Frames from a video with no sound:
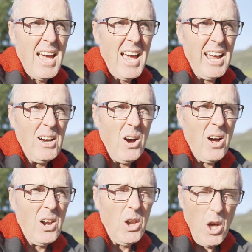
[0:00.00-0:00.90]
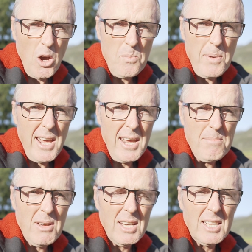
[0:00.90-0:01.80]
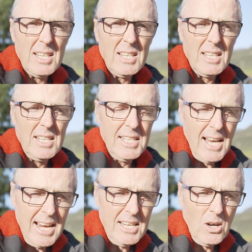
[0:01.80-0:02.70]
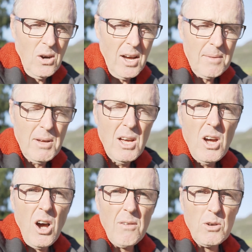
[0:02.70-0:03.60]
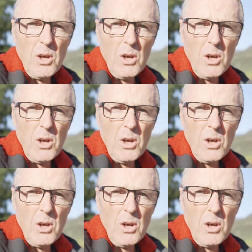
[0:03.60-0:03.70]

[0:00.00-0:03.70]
At low beam daytime, I've